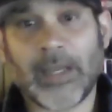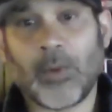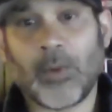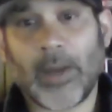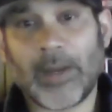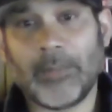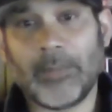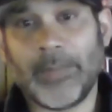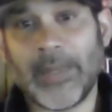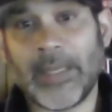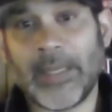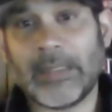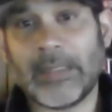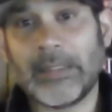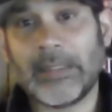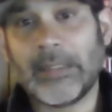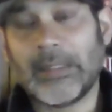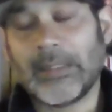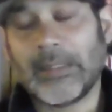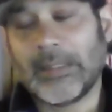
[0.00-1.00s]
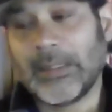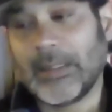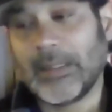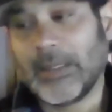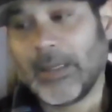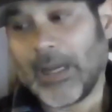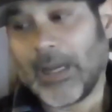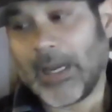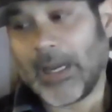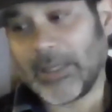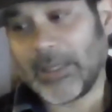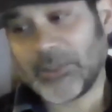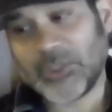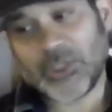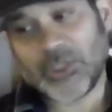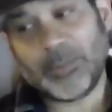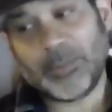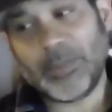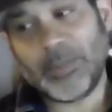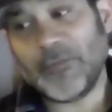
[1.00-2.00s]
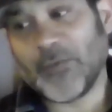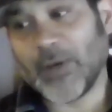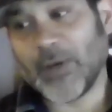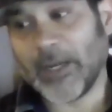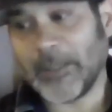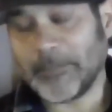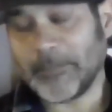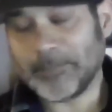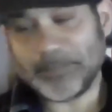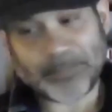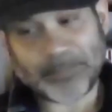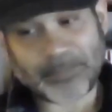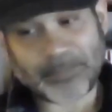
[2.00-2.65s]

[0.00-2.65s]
quite a bit. Should be fun.